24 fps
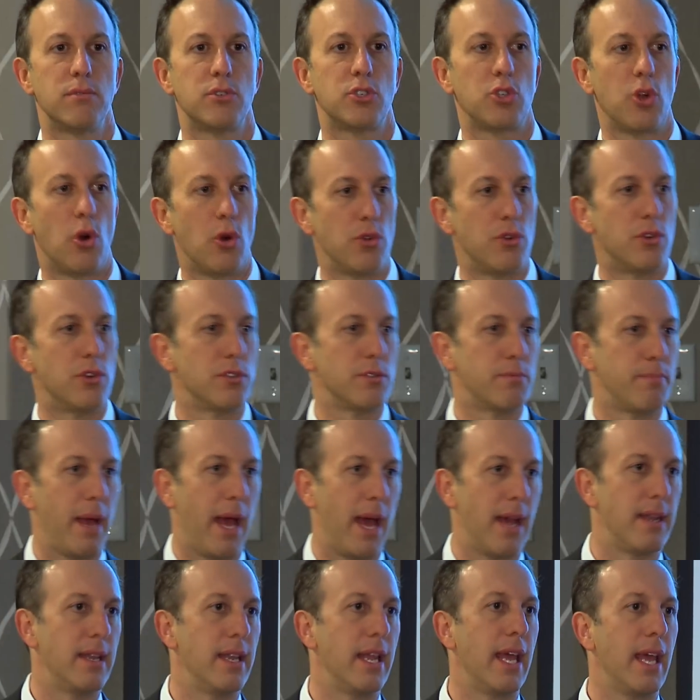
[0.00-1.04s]
shoulders,
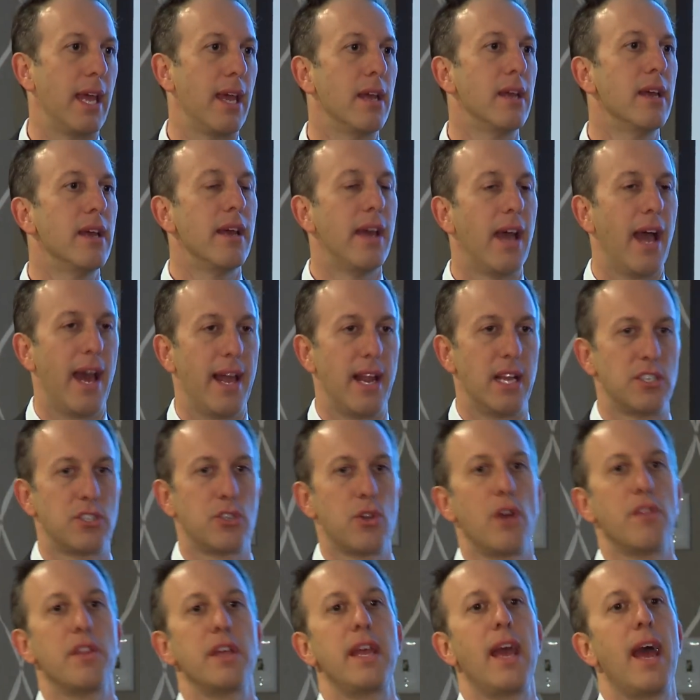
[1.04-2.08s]
bad knee, and I
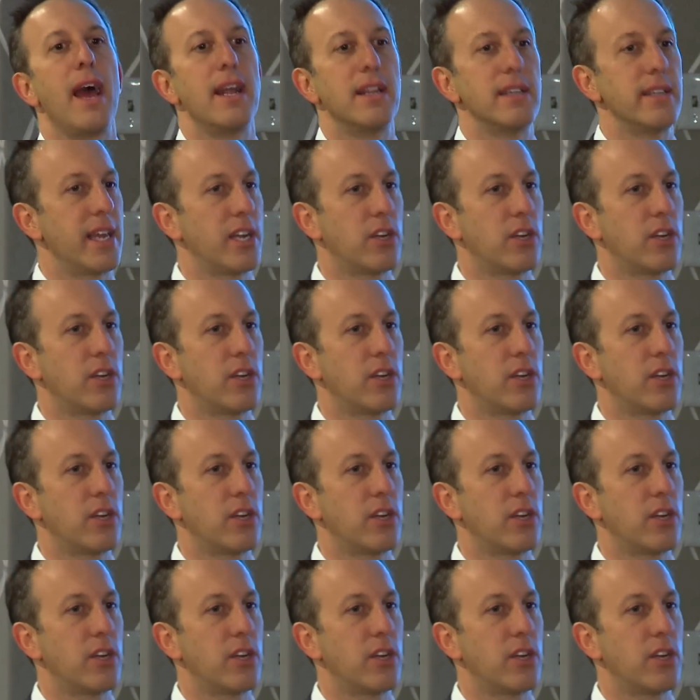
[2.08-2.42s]
saw the end.